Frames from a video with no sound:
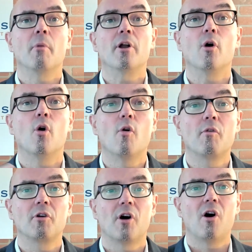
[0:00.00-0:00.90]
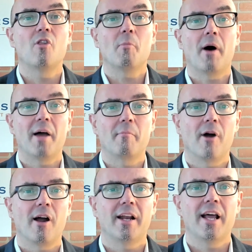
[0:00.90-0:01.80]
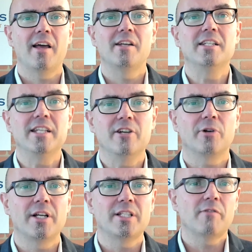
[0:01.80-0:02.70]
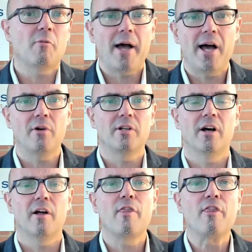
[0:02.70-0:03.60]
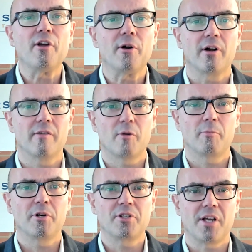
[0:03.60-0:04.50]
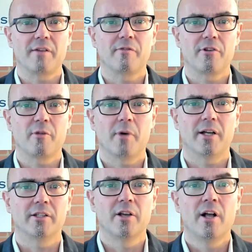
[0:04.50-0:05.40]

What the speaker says: But overall, the bond market had a decrease of about 1/3% for the month.